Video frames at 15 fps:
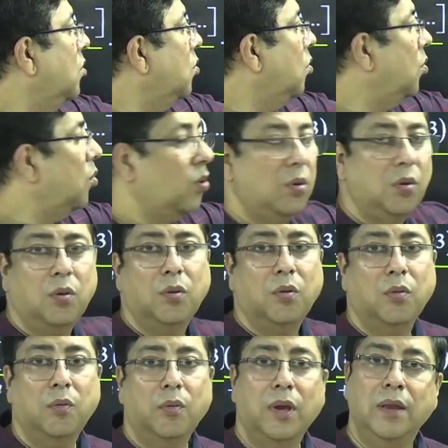2
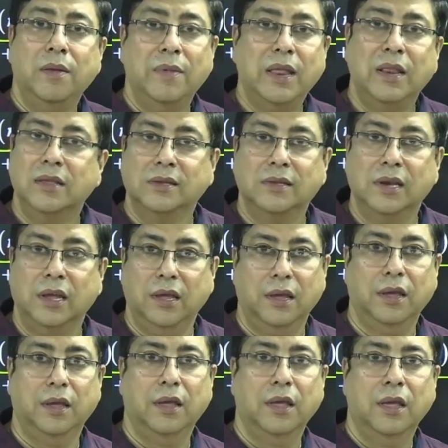n minus 3.
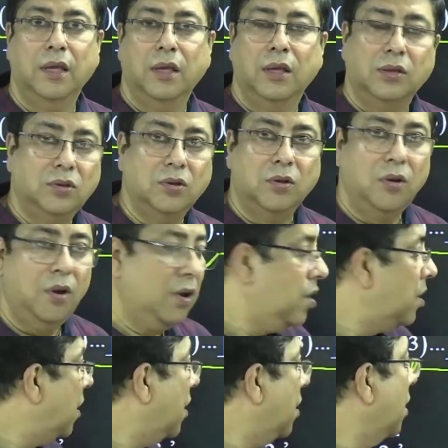So not
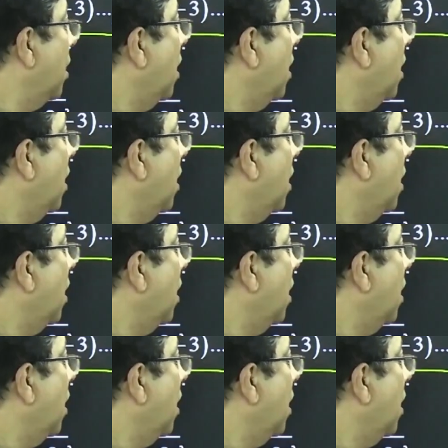needed,